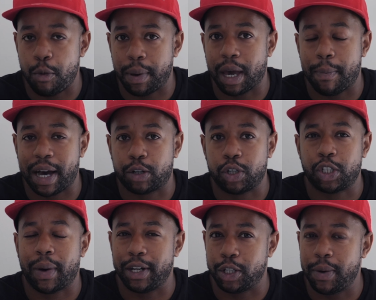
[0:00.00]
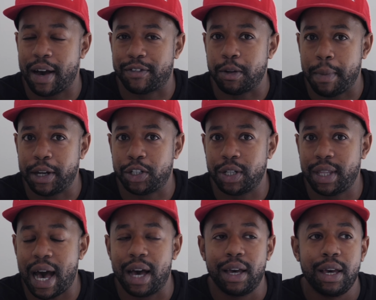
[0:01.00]
a bigger battery, so I do have to mention
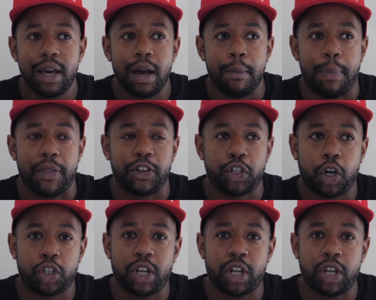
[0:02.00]
that. But the charge